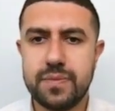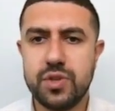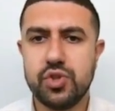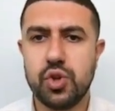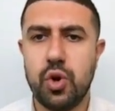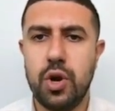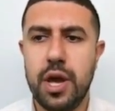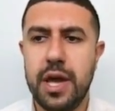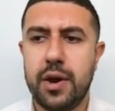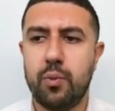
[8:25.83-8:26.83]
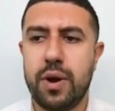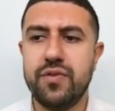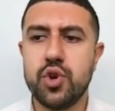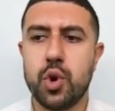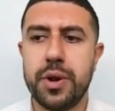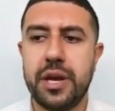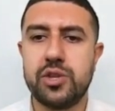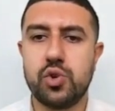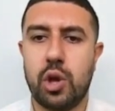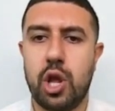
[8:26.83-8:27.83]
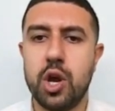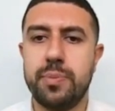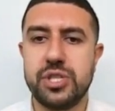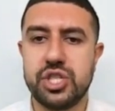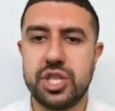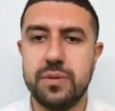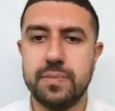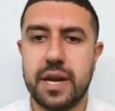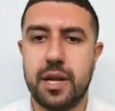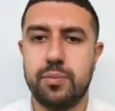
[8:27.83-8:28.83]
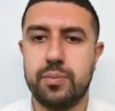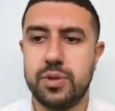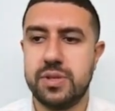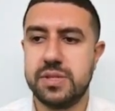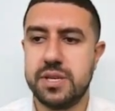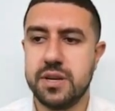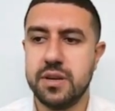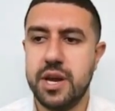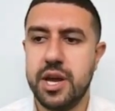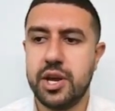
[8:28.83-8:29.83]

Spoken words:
So whenever you're going into a long position, and I'll put this here,